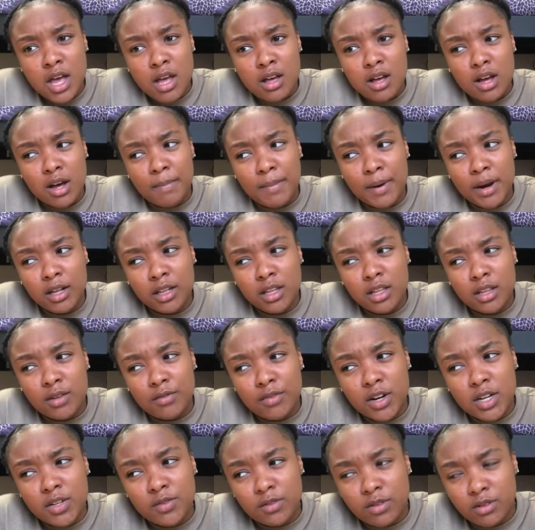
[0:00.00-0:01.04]
apparently the
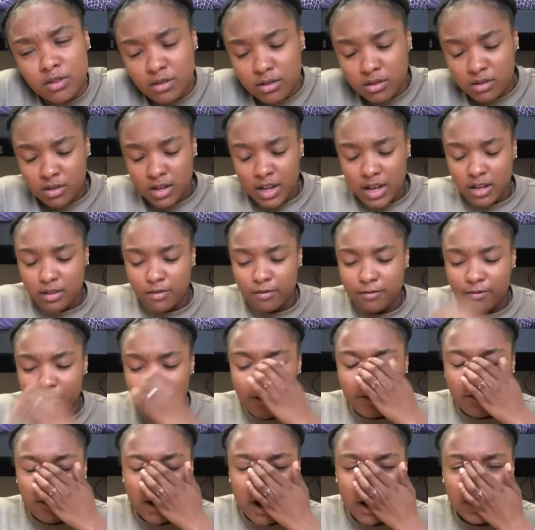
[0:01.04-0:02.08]
first
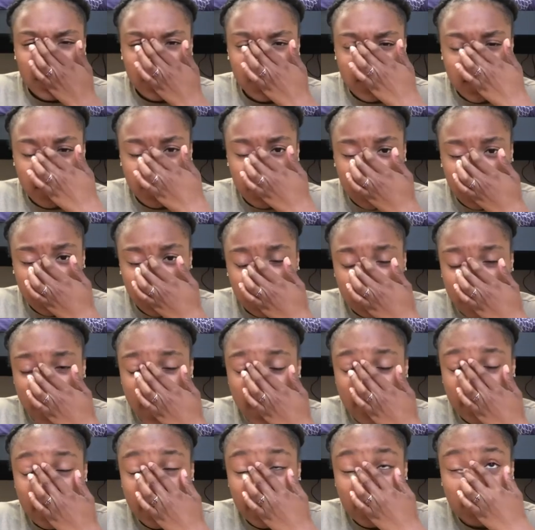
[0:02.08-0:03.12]
phone calls used to be on the pay
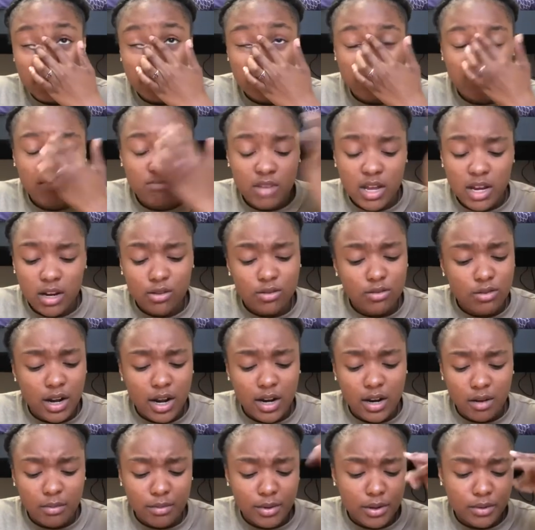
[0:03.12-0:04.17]
phone. They don't do that
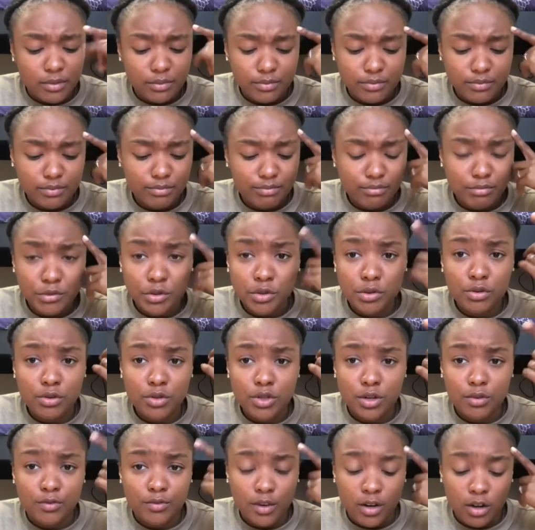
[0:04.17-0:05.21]
no more. You use
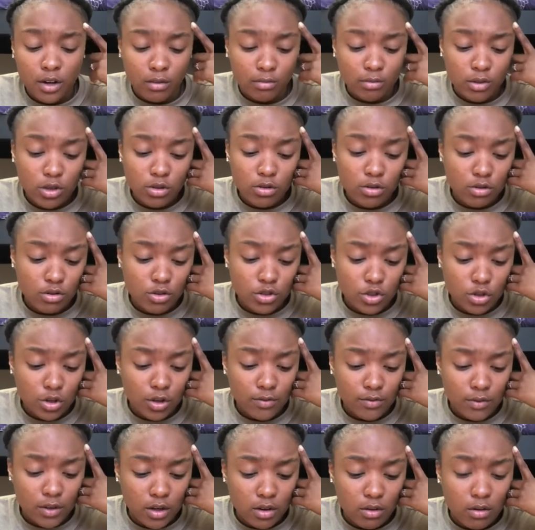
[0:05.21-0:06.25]
your phone. You use your
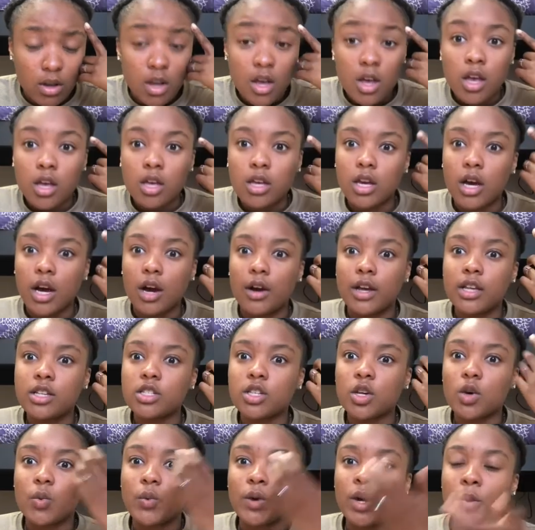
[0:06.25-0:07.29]
phone. Y'all, it's
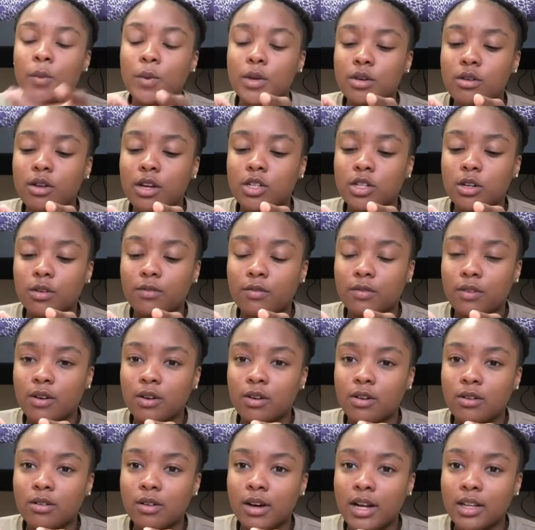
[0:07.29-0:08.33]
so weird when you get your
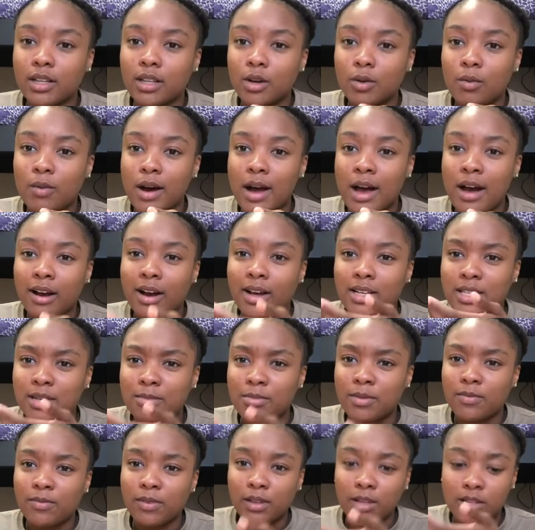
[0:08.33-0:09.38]
phone after a while, because it
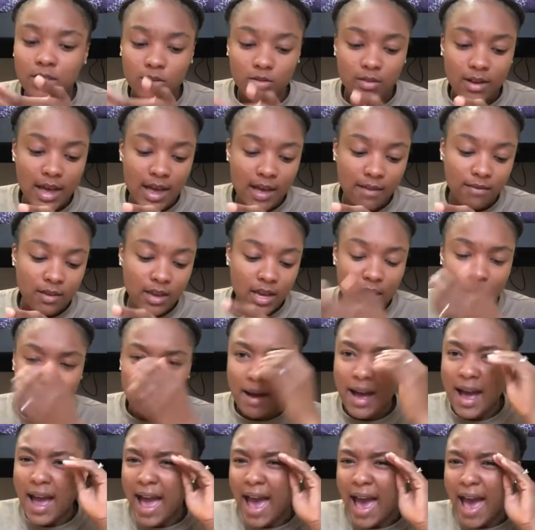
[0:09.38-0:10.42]
be feeling so heavy, and
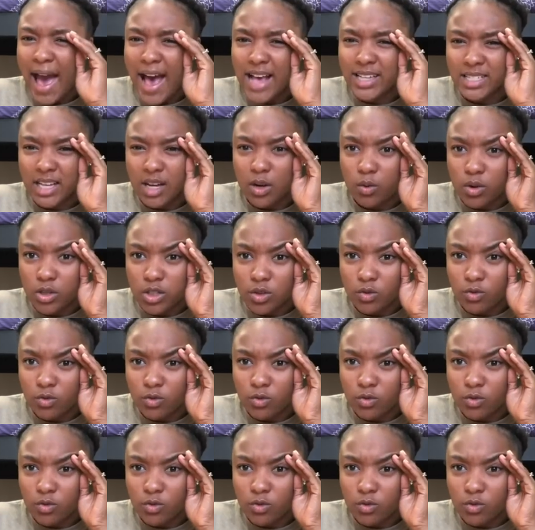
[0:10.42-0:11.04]
my ass like wasn't